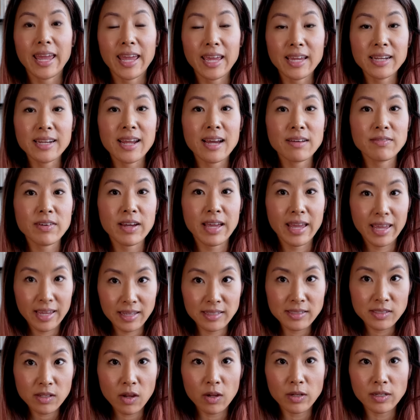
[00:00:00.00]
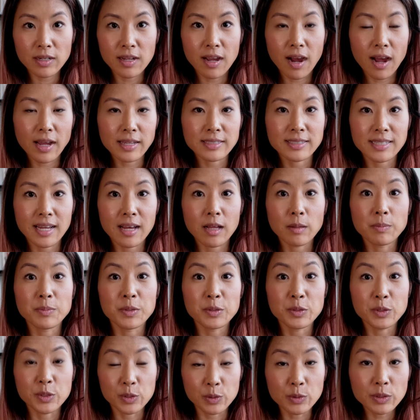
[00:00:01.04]
and have a hands-on guide to help you
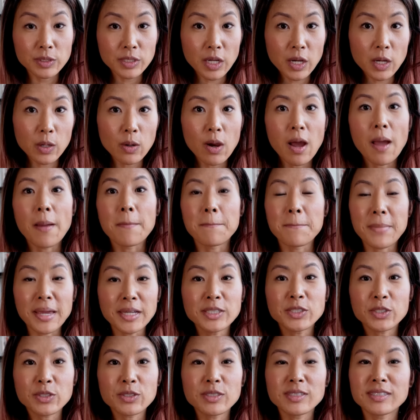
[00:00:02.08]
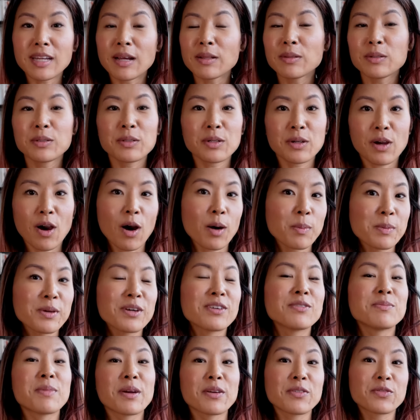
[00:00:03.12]
do so, make sure to download a copy
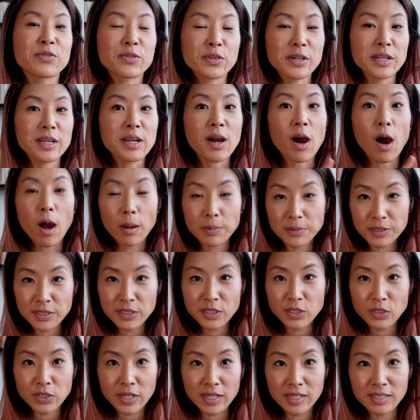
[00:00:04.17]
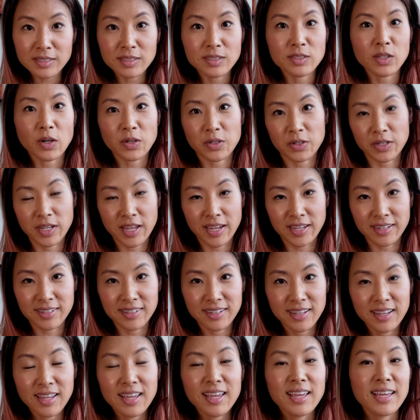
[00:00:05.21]
of my free options trading starter kit.
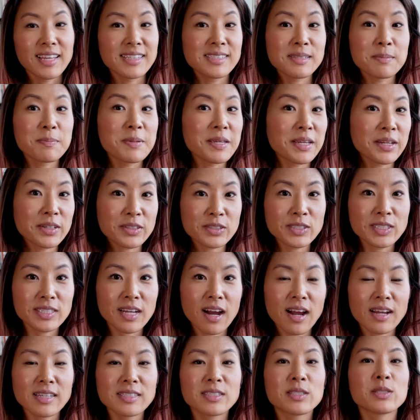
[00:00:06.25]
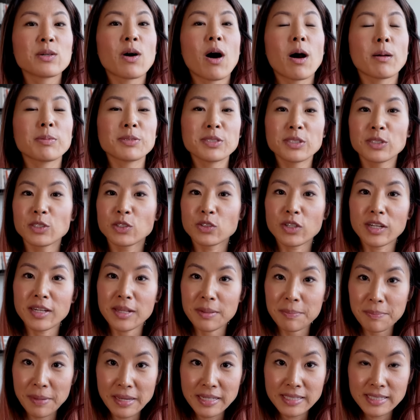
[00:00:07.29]
It's a beginner's guide to options
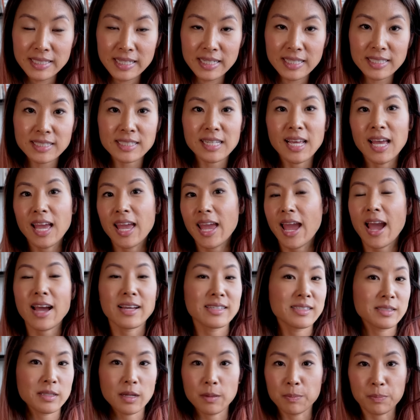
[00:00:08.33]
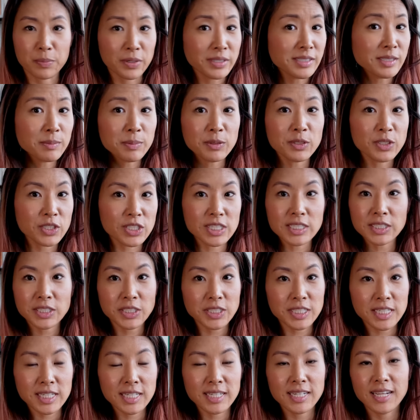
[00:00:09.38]
trading basics. It has a printable cheat
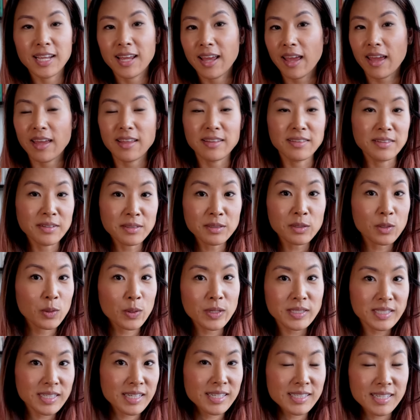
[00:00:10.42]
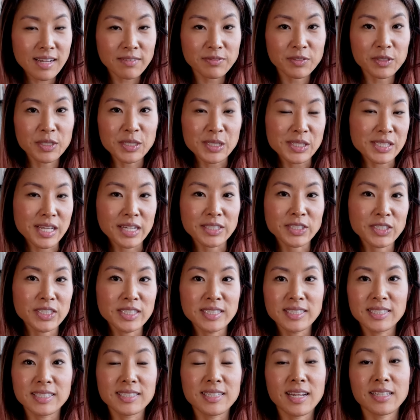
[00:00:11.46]
sheet and little quizzes after each
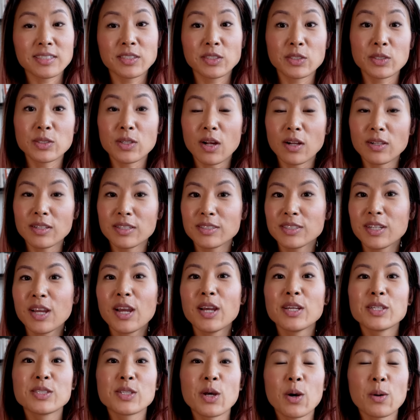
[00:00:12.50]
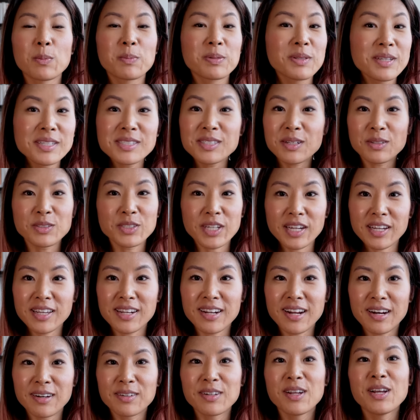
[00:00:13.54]
section to test your knowledge. So please go check it
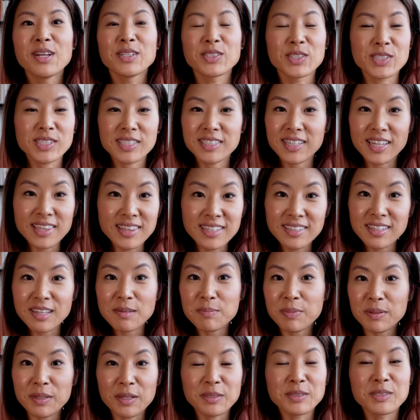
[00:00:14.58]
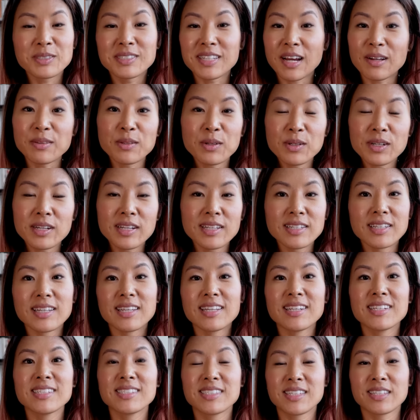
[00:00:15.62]
out. Just click the link below to download it.
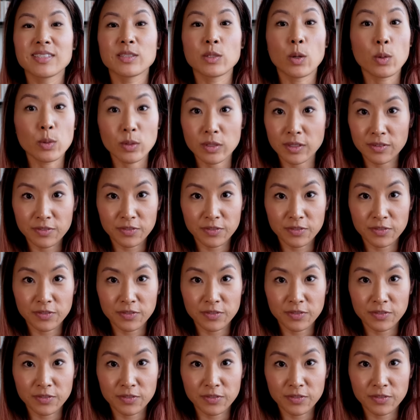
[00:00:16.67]
It is totally